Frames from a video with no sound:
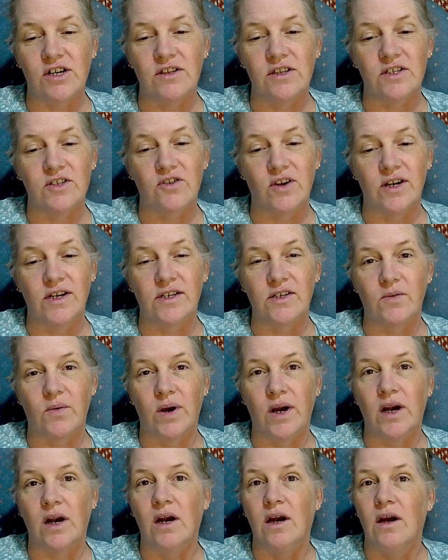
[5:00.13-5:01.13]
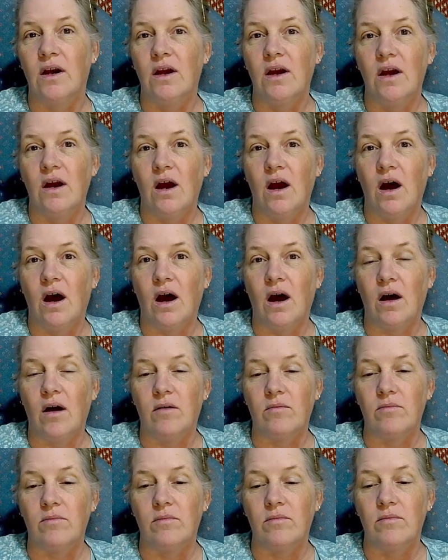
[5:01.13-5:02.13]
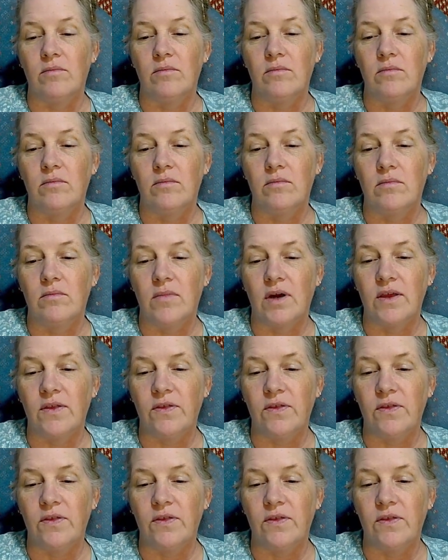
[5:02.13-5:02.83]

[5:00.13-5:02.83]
that's Granny Square, um, I